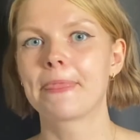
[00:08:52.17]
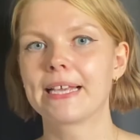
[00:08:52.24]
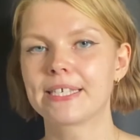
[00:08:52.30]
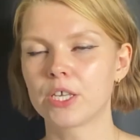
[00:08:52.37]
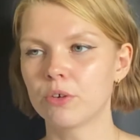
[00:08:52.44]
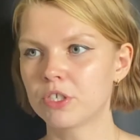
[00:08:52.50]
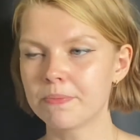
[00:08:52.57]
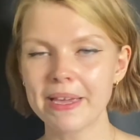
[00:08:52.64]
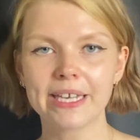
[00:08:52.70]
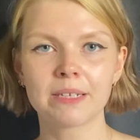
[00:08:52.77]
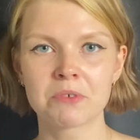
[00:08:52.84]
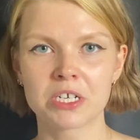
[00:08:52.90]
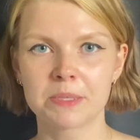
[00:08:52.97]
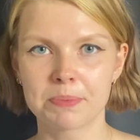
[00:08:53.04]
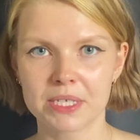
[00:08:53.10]
So to make it
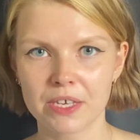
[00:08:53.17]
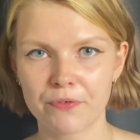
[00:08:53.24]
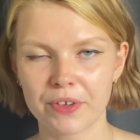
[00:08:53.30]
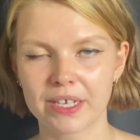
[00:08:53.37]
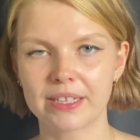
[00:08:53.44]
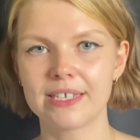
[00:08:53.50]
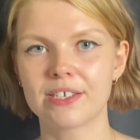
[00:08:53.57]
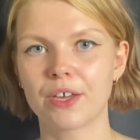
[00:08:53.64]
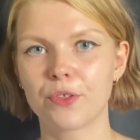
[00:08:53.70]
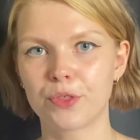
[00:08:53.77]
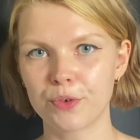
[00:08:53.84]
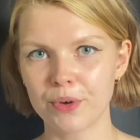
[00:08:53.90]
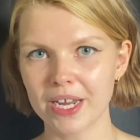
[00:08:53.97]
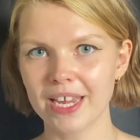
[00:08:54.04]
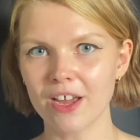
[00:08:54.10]
more specific, these are
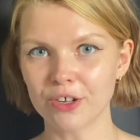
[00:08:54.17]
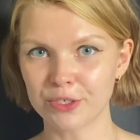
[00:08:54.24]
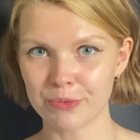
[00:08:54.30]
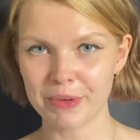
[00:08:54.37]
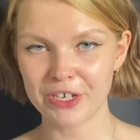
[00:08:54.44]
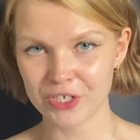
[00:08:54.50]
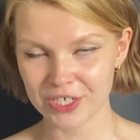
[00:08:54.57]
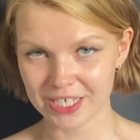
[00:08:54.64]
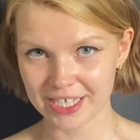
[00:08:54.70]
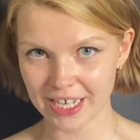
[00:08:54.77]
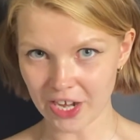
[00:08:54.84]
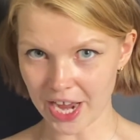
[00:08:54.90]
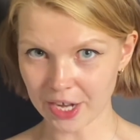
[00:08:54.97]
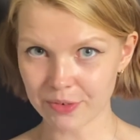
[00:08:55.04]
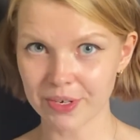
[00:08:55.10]
3 automations that
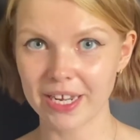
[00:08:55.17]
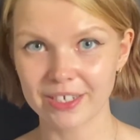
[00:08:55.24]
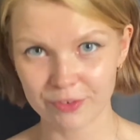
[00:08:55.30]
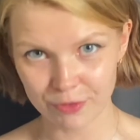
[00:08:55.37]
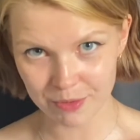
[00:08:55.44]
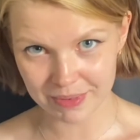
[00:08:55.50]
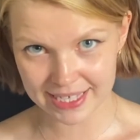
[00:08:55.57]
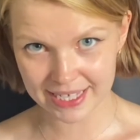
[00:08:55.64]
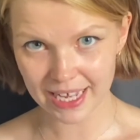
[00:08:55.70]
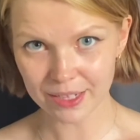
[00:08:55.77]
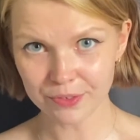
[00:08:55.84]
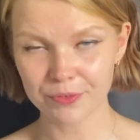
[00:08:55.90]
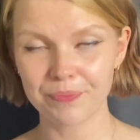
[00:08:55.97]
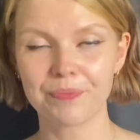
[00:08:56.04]
I created for myself.